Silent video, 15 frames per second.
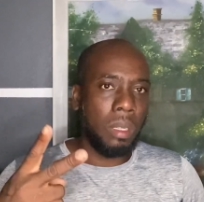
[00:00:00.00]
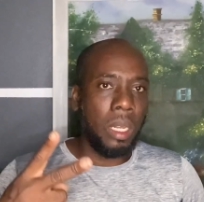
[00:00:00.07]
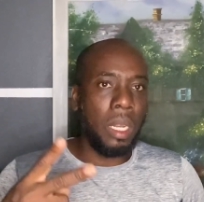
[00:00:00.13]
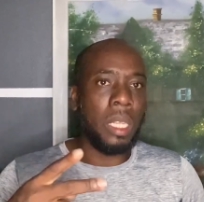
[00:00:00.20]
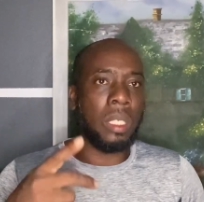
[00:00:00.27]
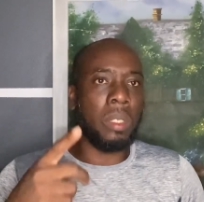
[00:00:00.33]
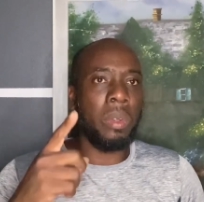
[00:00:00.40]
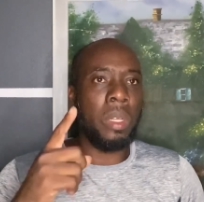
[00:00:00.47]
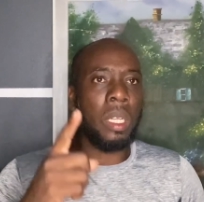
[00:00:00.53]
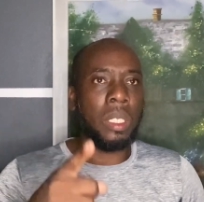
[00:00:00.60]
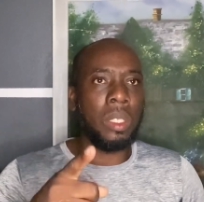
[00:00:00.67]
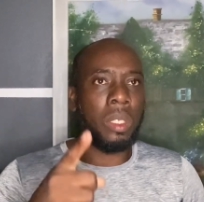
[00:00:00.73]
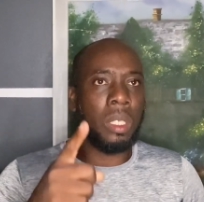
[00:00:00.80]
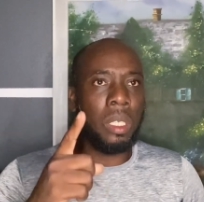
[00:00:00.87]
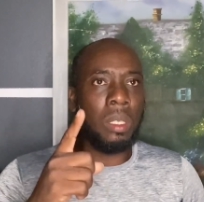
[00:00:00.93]
listen to listen
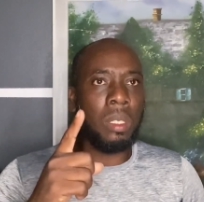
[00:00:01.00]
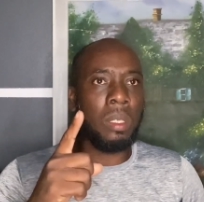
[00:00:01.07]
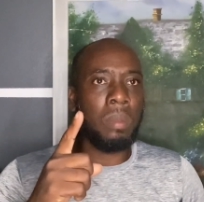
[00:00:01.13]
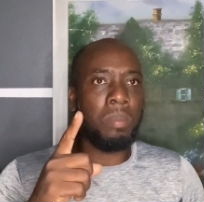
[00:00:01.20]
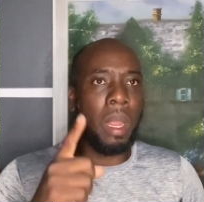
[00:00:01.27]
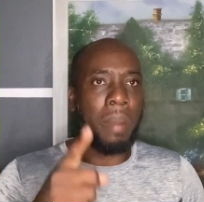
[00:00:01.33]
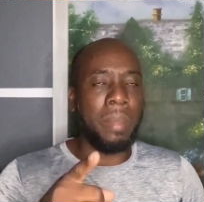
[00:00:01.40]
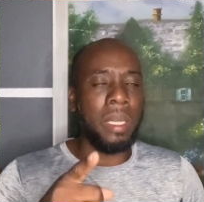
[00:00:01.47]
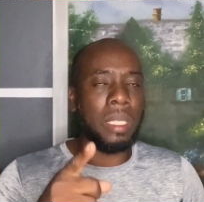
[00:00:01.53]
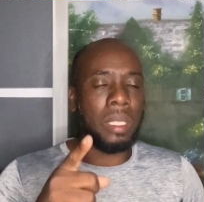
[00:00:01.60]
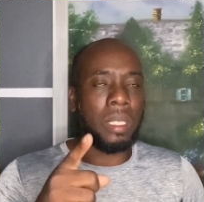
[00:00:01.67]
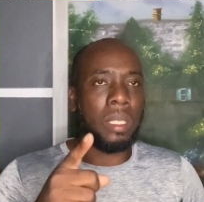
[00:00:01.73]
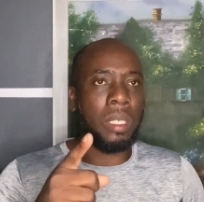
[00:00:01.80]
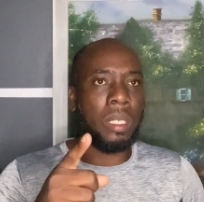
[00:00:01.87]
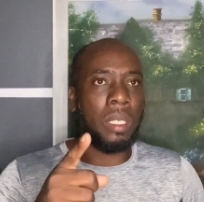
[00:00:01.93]
to the prime
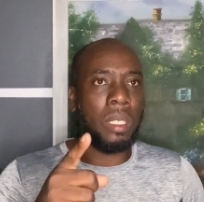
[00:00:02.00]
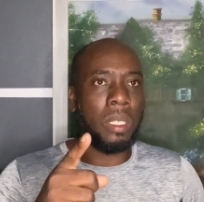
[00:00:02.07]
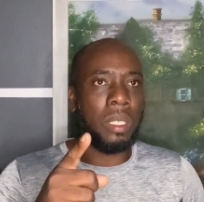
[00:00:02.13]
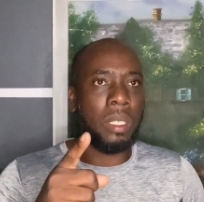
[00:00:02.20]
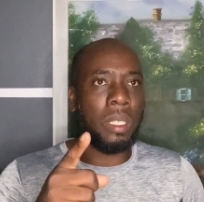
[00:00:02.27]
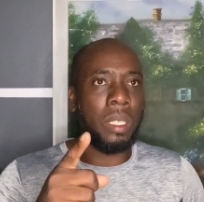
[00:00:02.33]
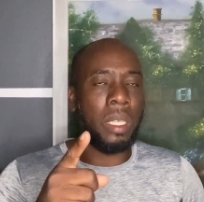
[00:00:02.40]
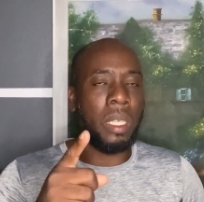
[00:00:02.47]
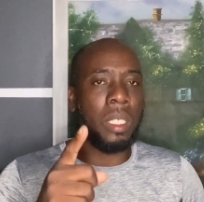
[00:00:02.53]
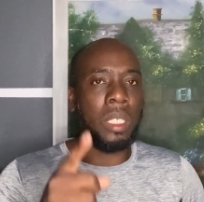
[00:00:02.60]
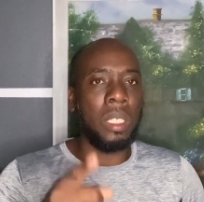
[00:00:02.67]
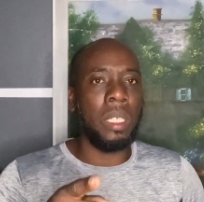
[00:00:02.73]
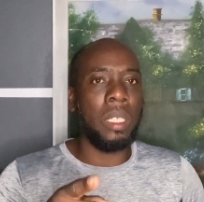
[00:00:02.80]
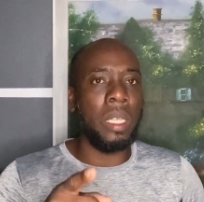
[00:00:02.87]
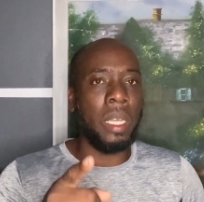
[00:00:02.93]
minister, the, the, the
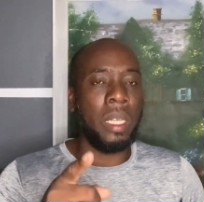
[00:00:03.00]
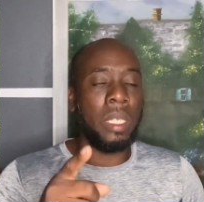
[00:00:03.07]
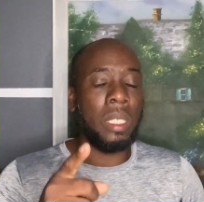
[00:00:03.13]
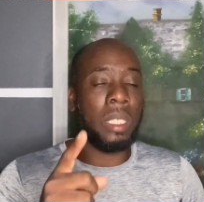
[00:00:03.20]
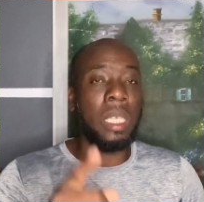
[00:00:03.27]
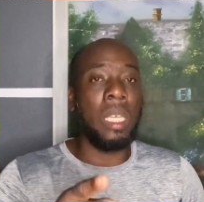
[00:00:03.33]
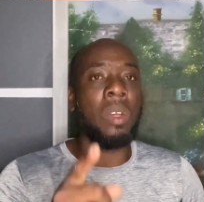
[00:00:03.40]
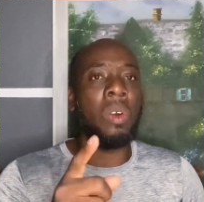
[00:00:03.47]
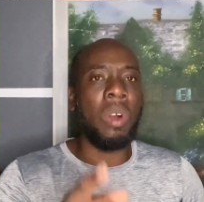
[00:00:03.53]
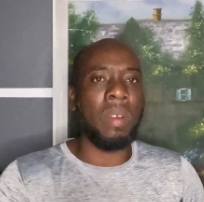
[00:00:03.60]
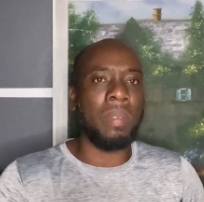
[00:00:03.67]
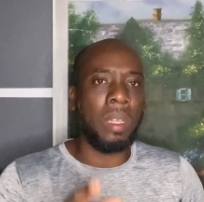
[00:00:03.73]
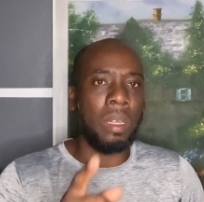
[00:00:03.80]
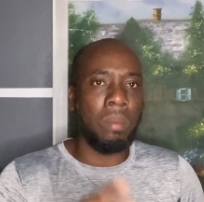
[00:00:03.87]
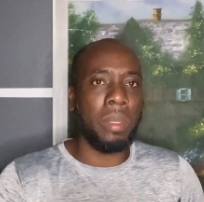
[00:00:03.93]
engineer, the, the CEO of
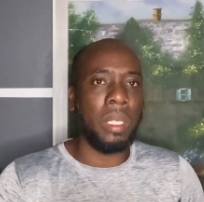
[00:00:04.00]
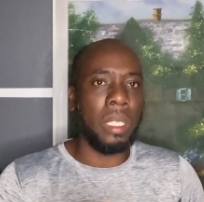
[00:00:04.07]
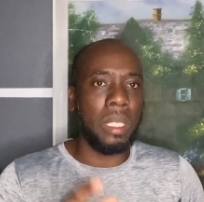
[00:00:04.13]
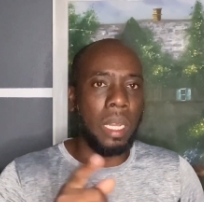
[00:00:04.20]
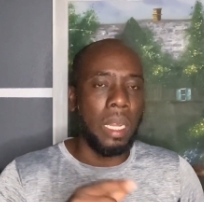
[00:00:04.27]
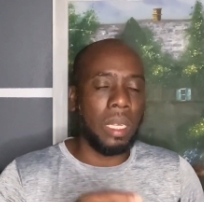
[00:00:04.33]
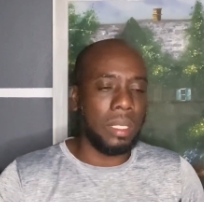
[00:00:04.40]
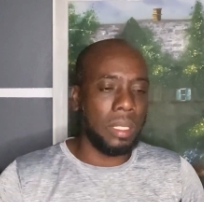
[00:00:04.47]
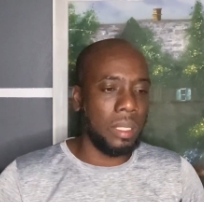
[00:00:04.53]
the company talks.